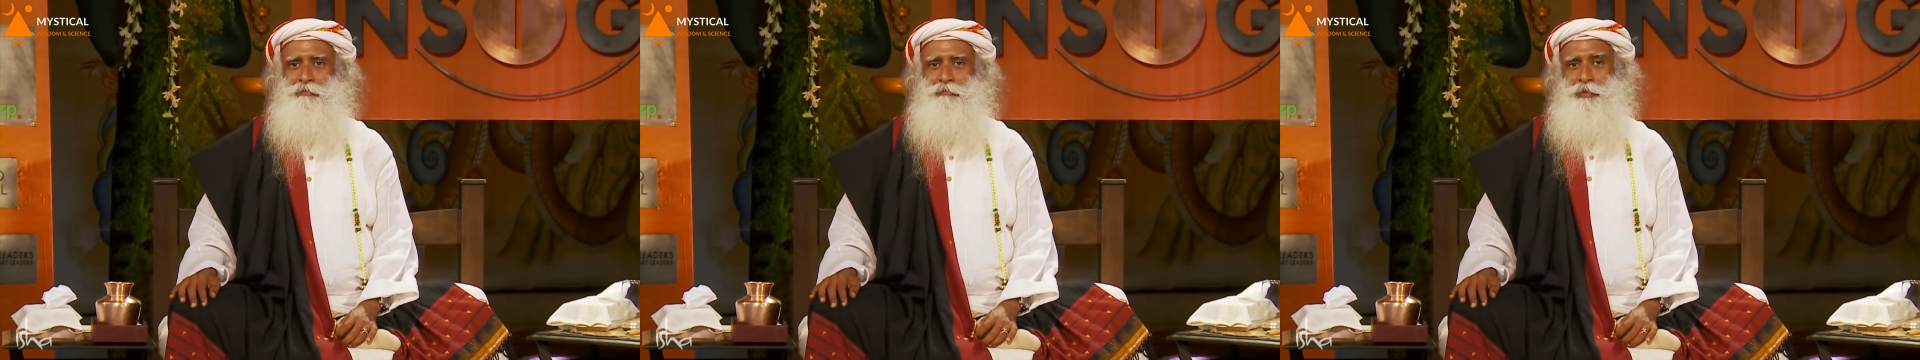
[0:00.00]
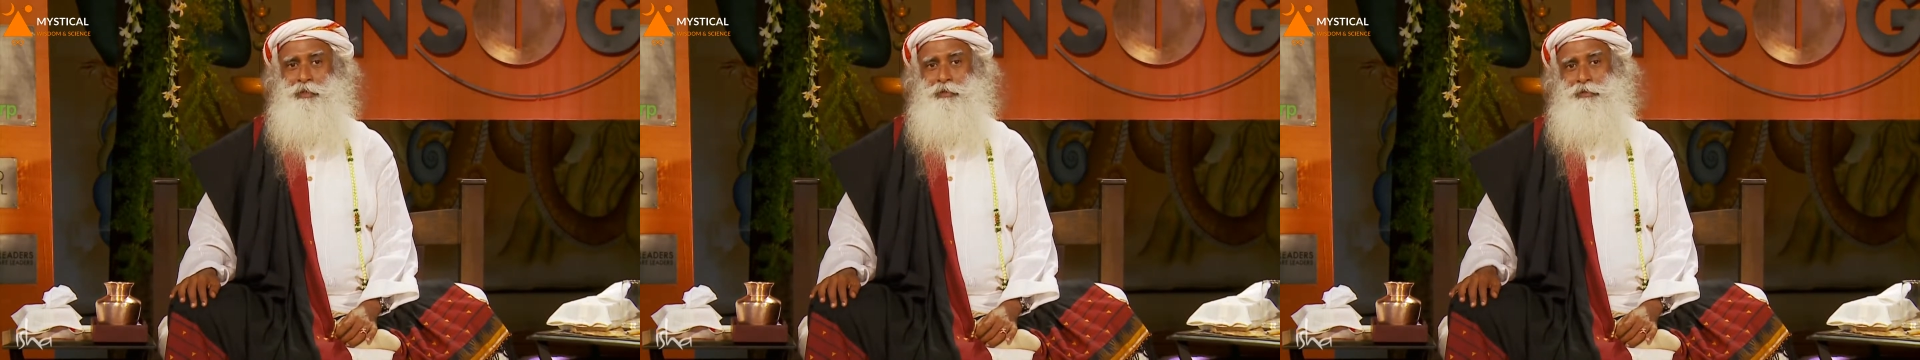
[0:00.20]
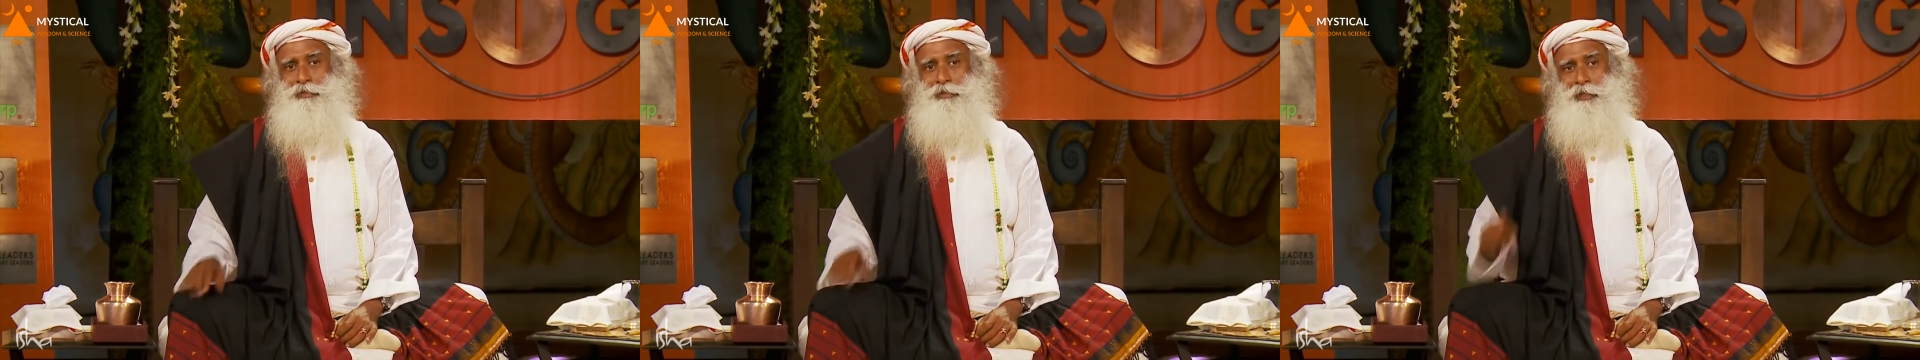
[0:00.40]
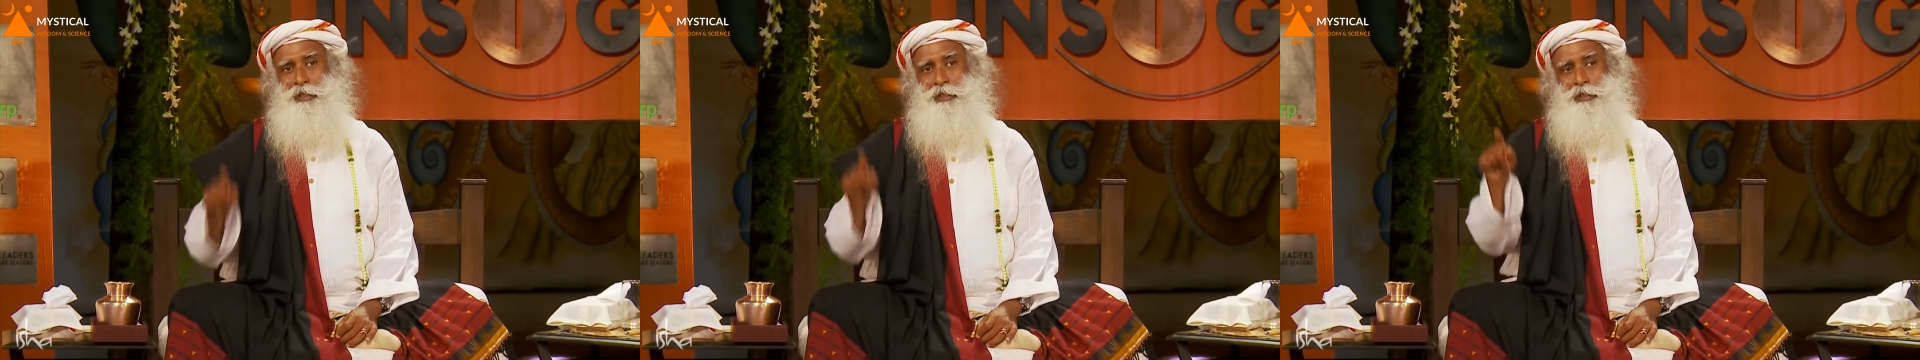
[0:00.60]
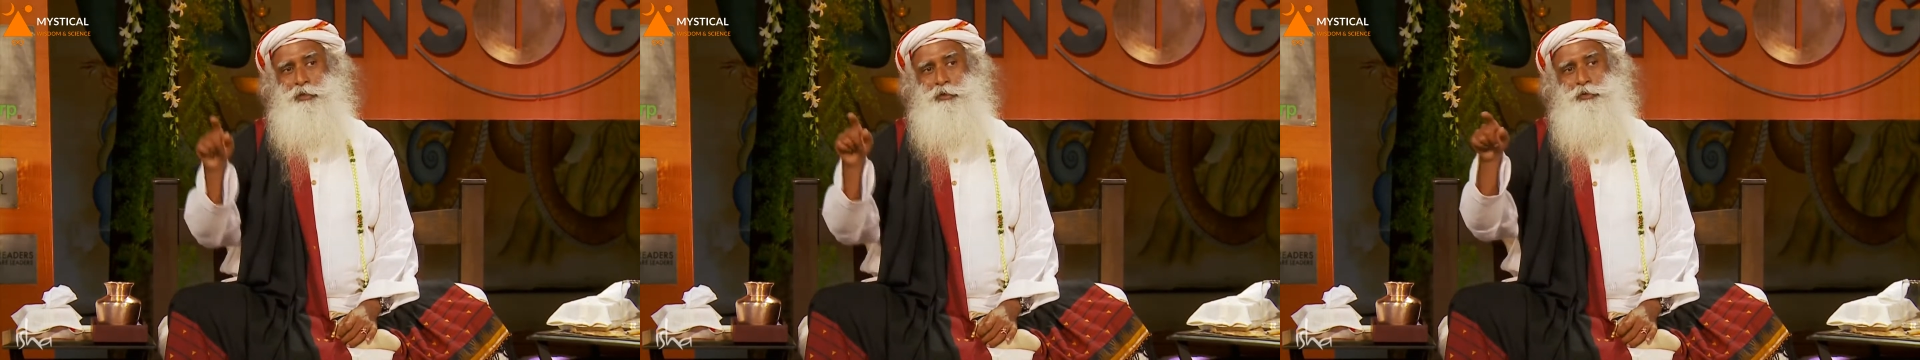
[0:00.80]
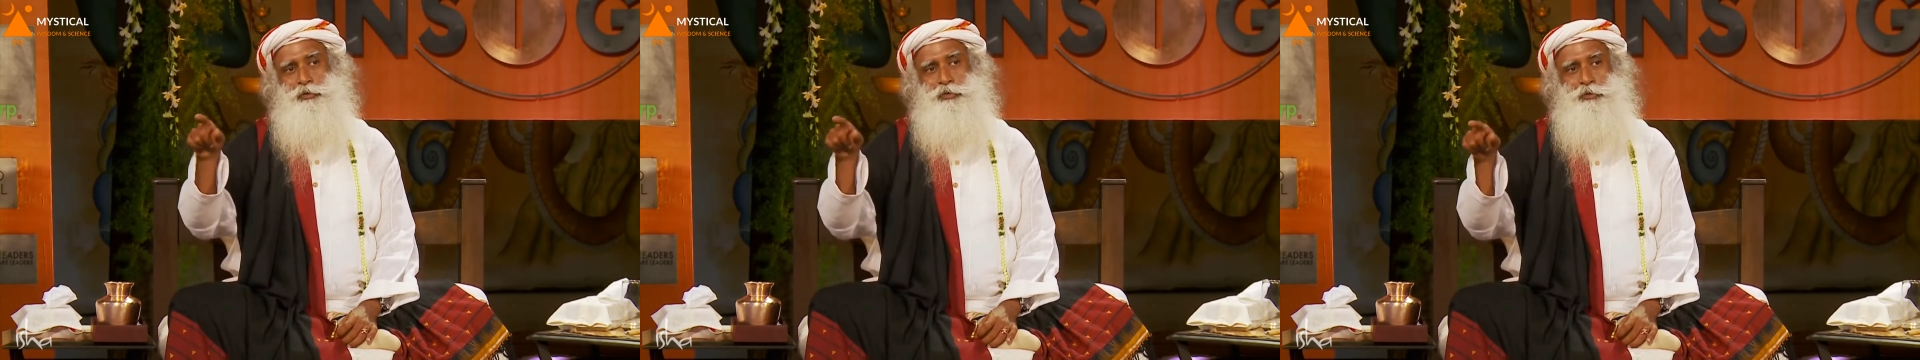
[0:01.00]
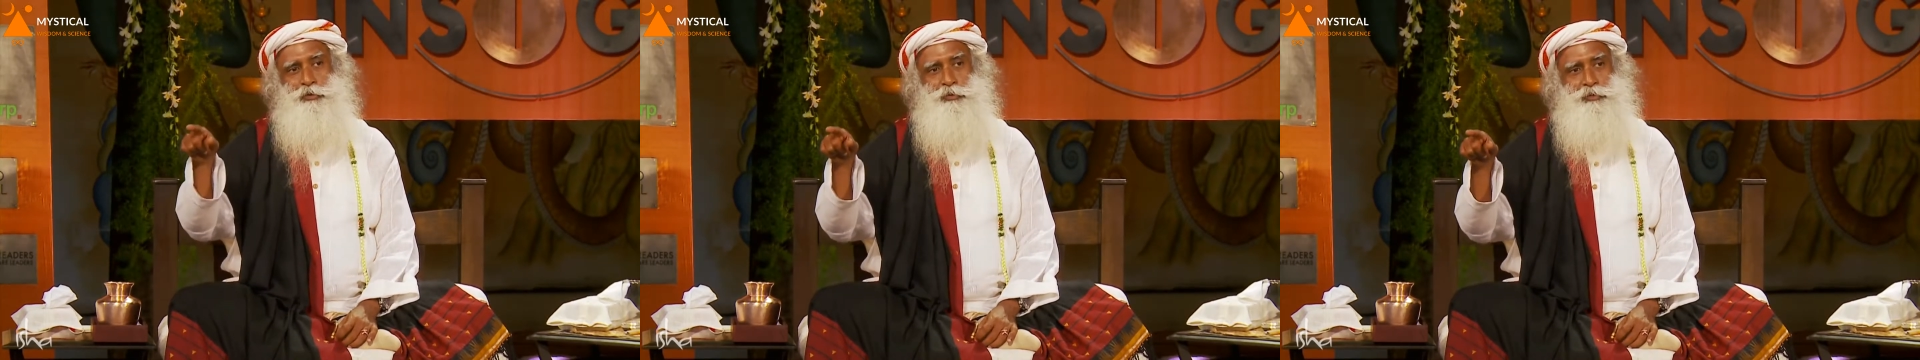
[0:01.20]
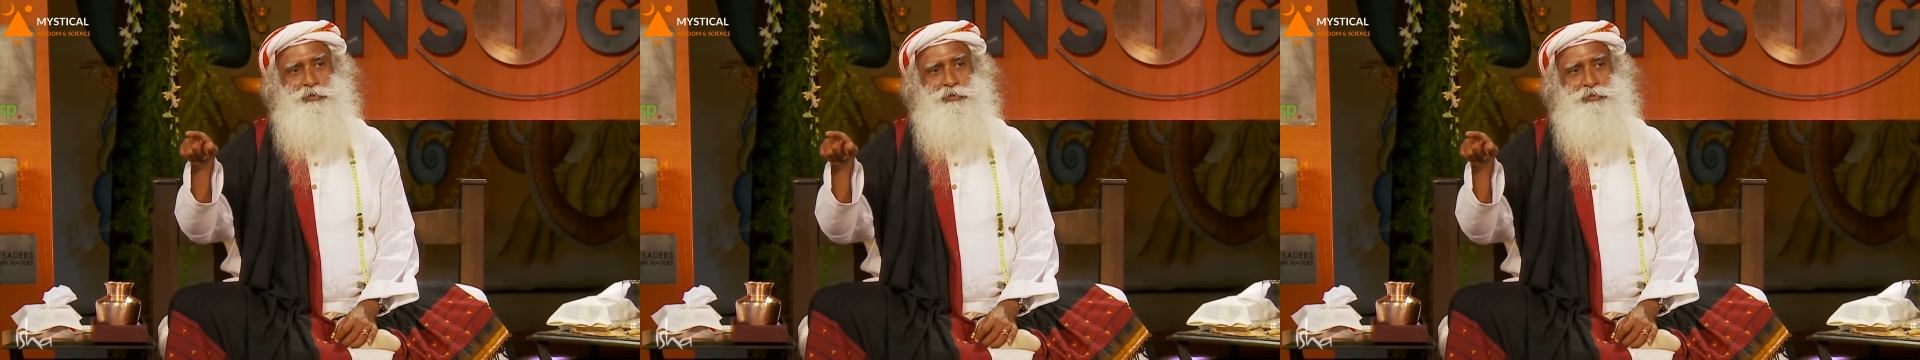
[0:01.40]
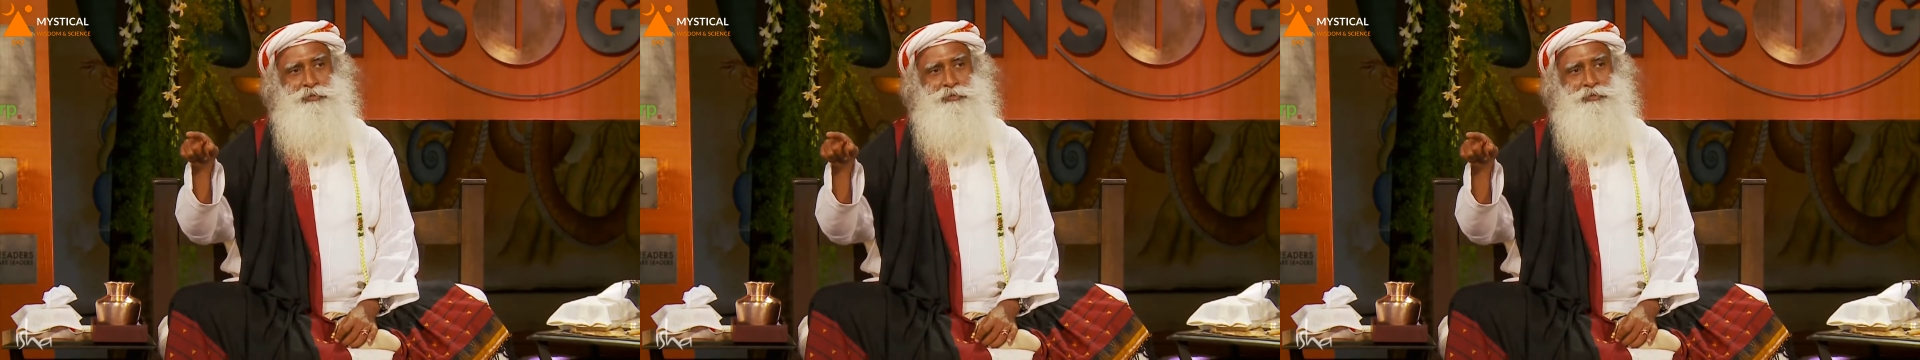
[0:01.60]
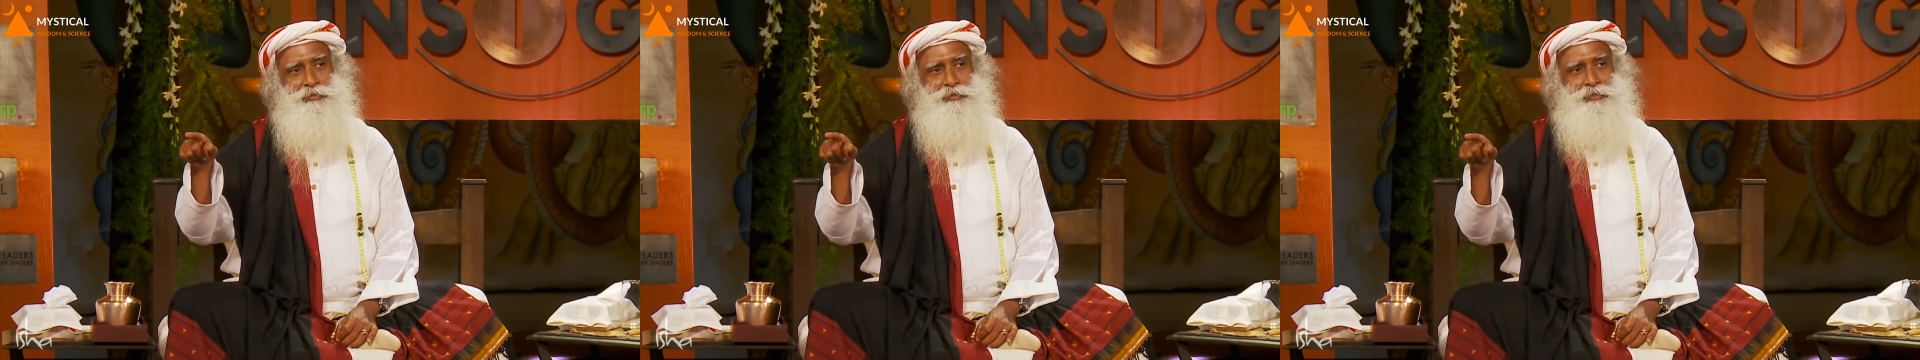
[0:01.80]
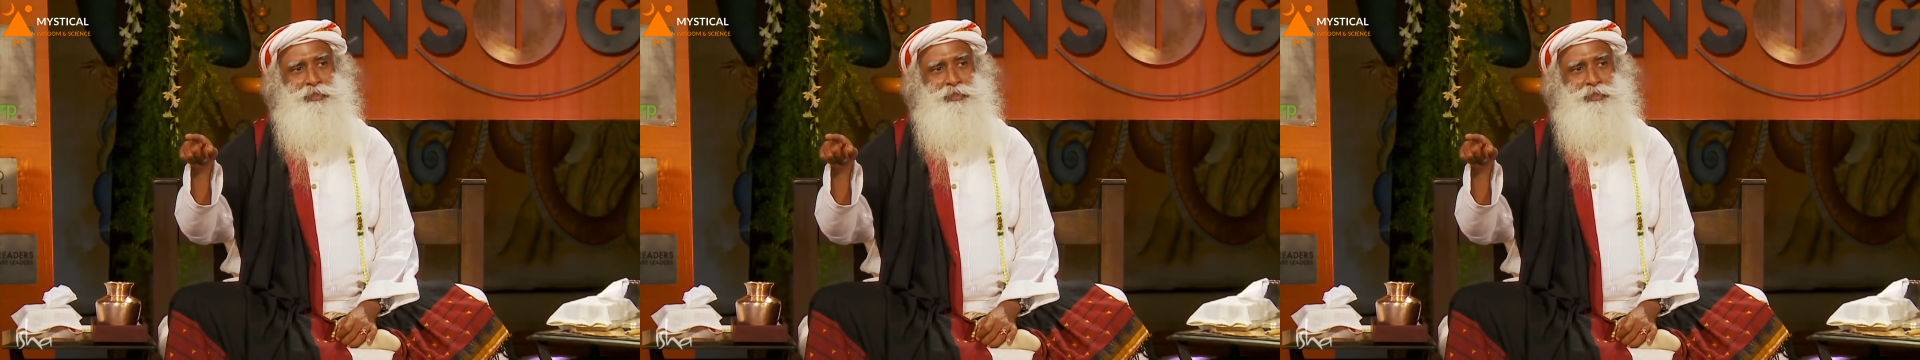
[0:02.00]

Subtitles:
because they can use tools.